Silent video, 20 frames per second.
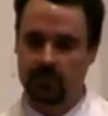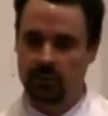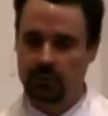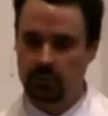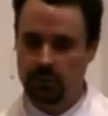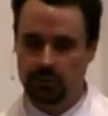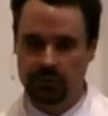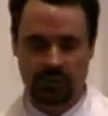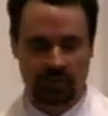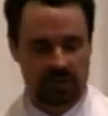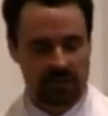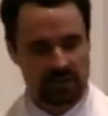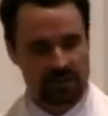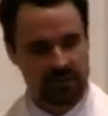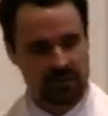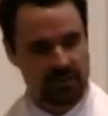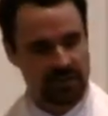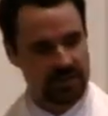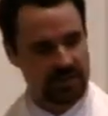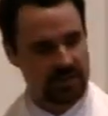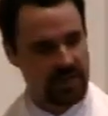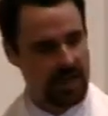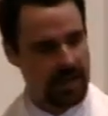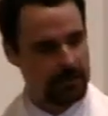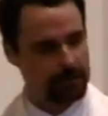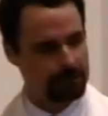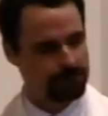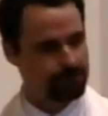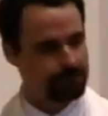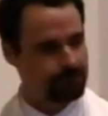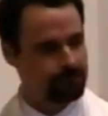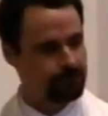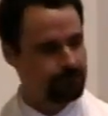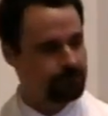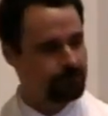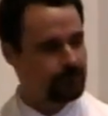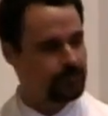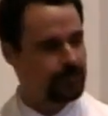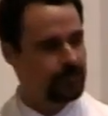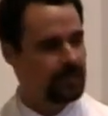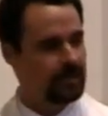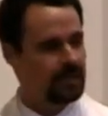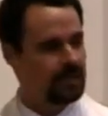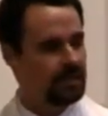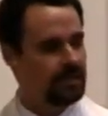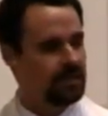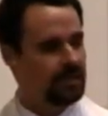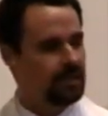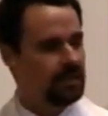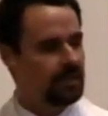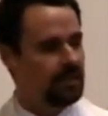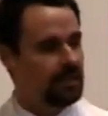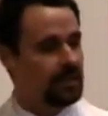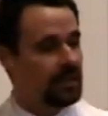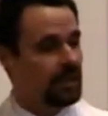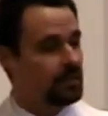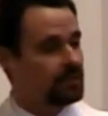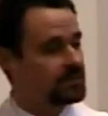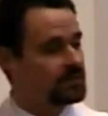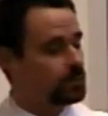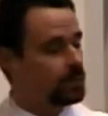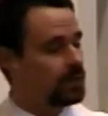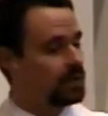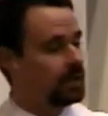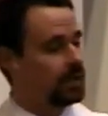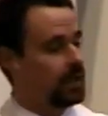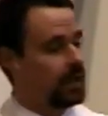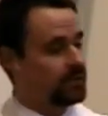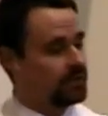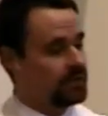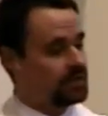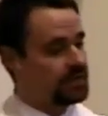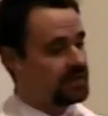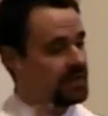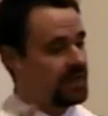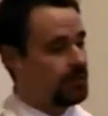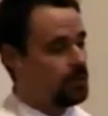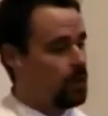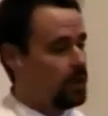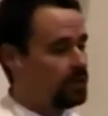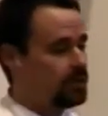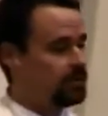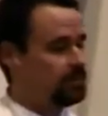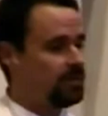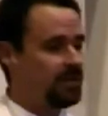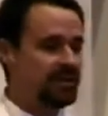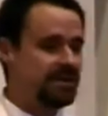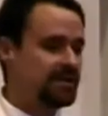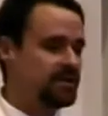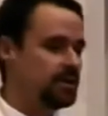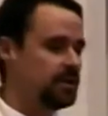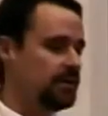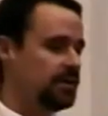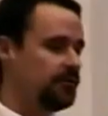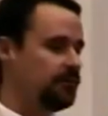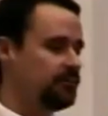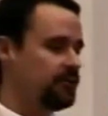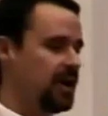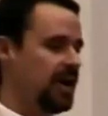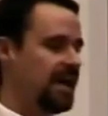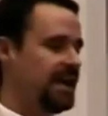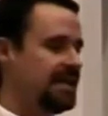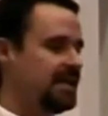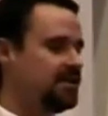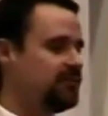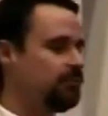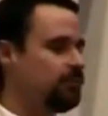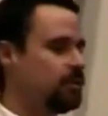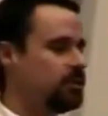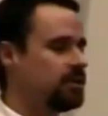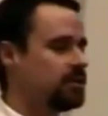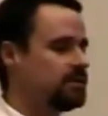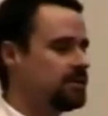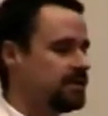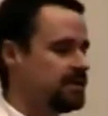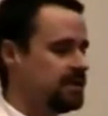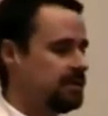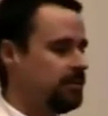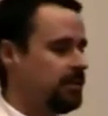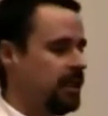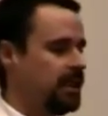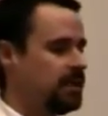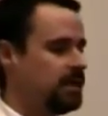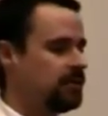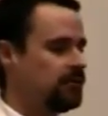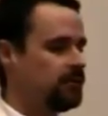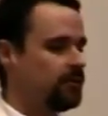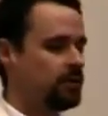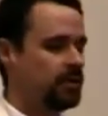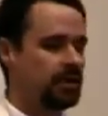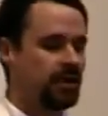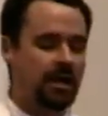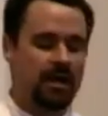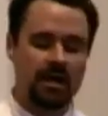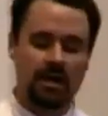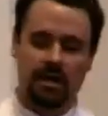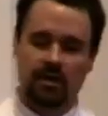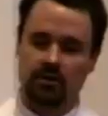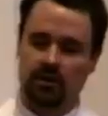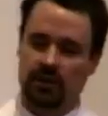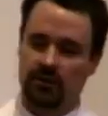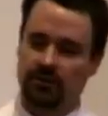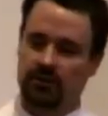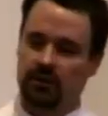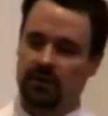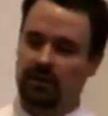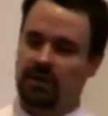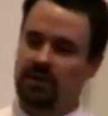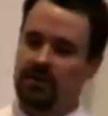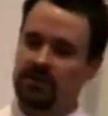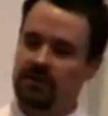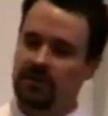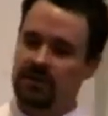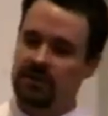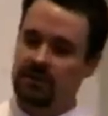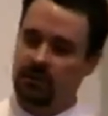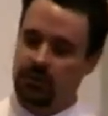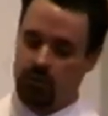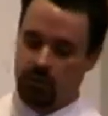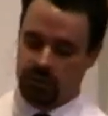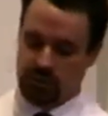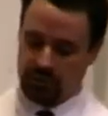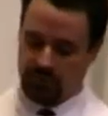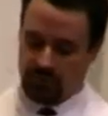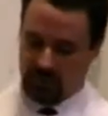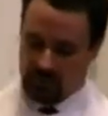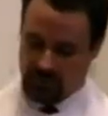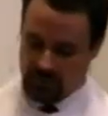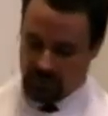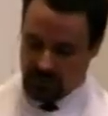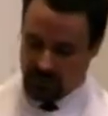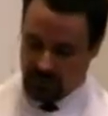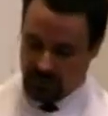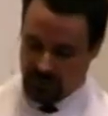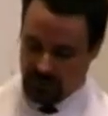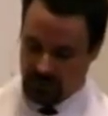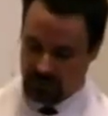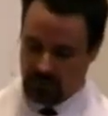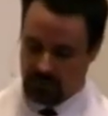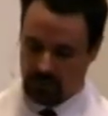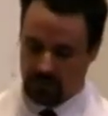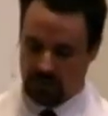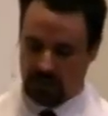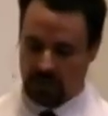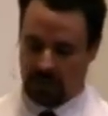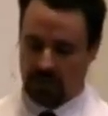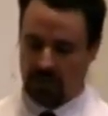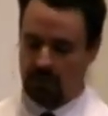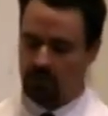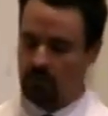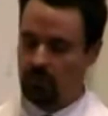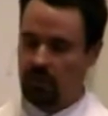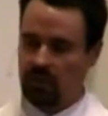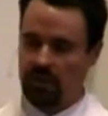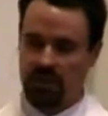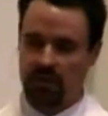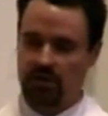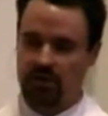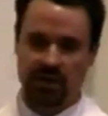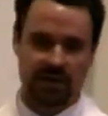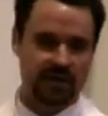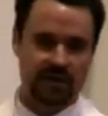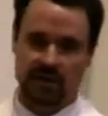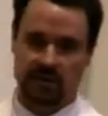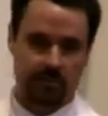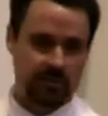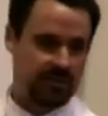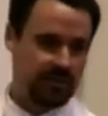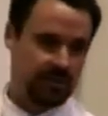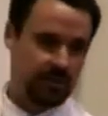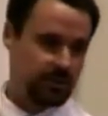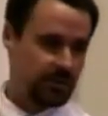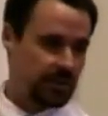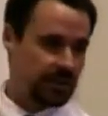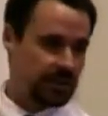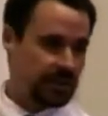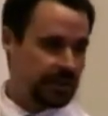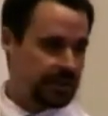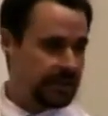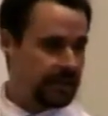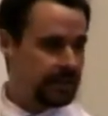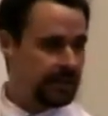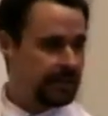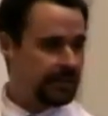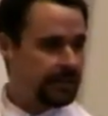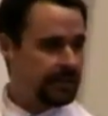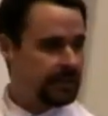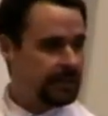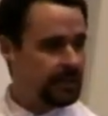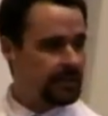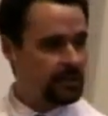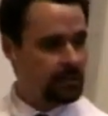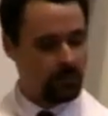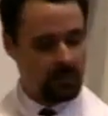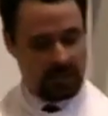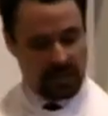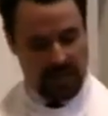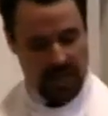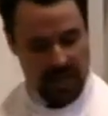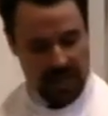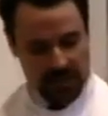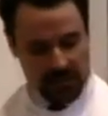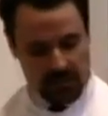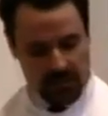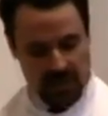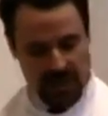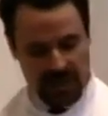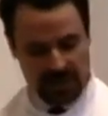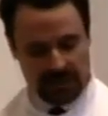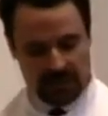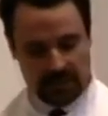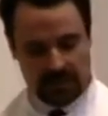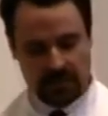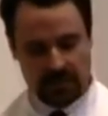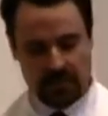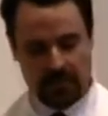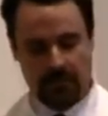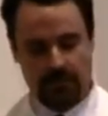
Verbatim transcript: Grünewald does just that. Elsewhere on the same altarpiece, there are a variety of portraits he painted for it. Grünewald gives us the crucifixion of our Lord, and what a juxtaposition. What a contrast.